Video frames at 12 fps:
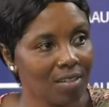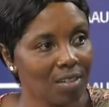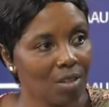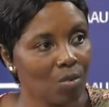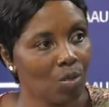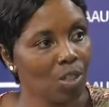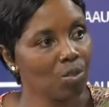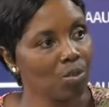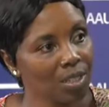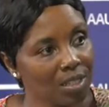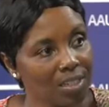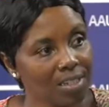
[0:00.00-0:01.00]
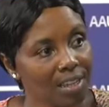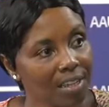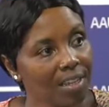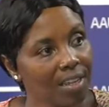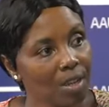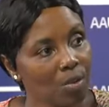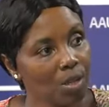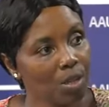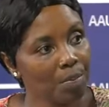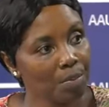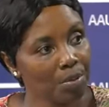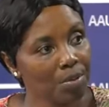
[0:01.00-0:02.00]
What were the takeaway
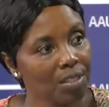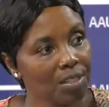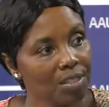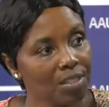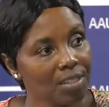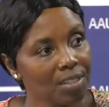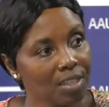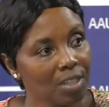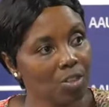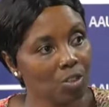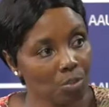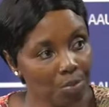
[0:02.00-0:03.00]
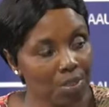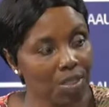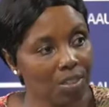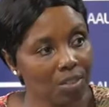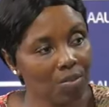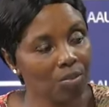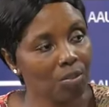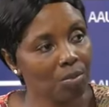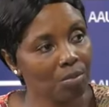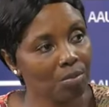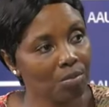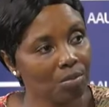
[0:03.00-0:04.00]
points that you picked
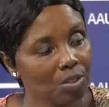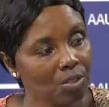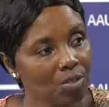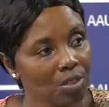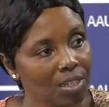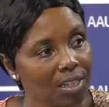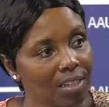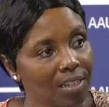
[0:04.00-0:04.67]
from today